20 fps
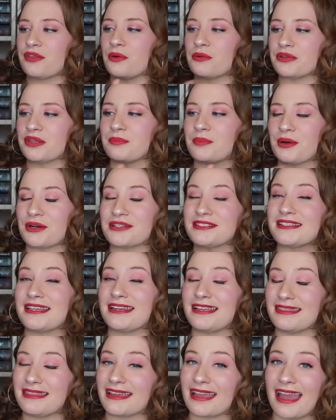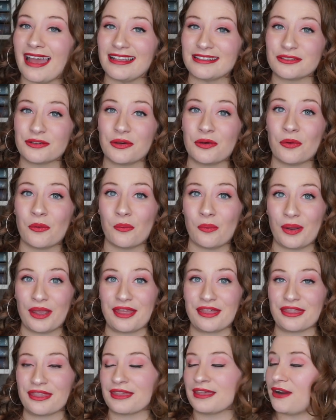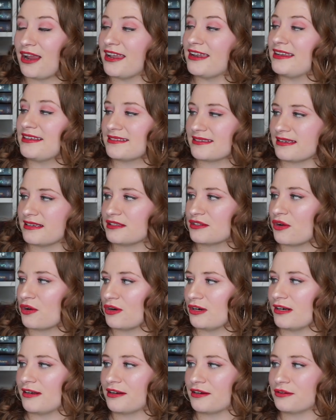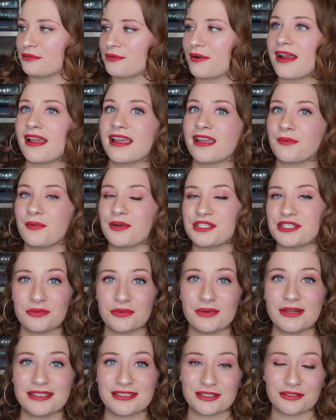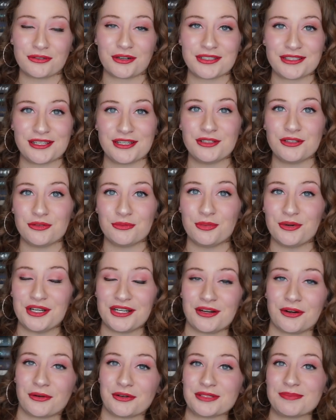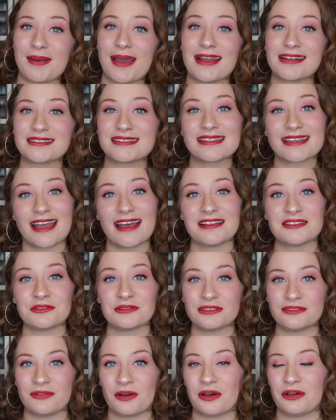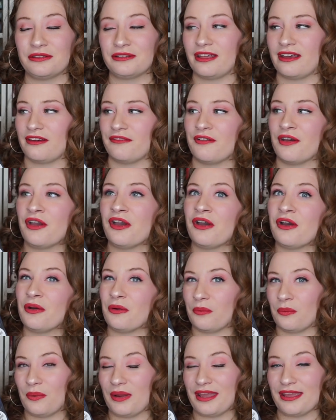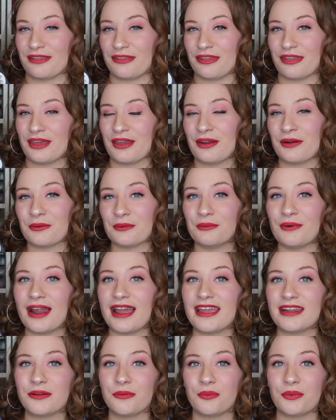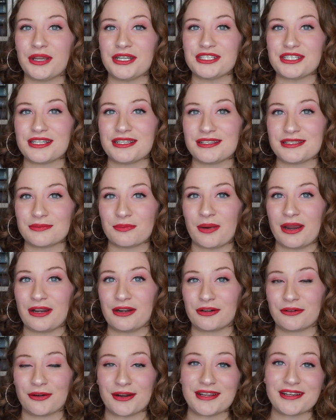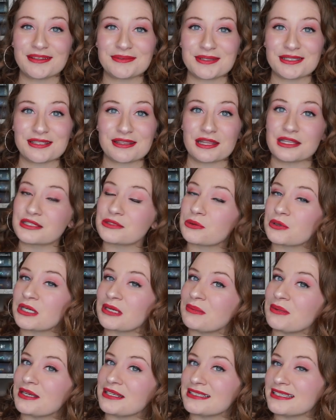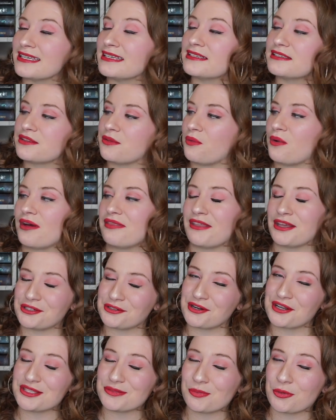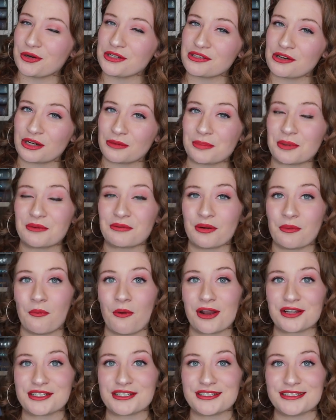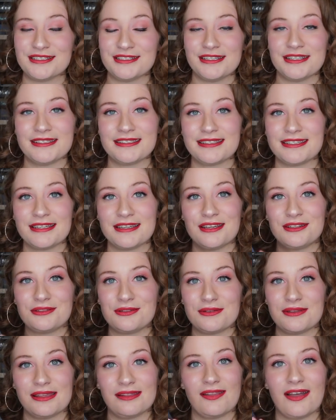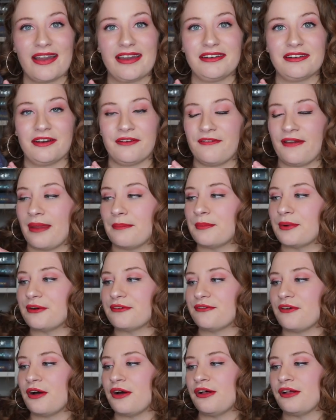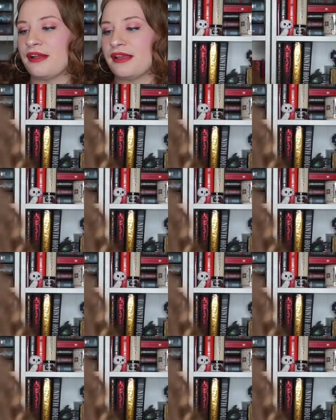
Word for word: The only person in the castle with Ren is his guard Gray, who is entrusted to bring girls back to the castle to fall in love with Ren, which is where Gray comes into the story because he is the one that transports Harper from Washington, D.C. to the land of Emberfall.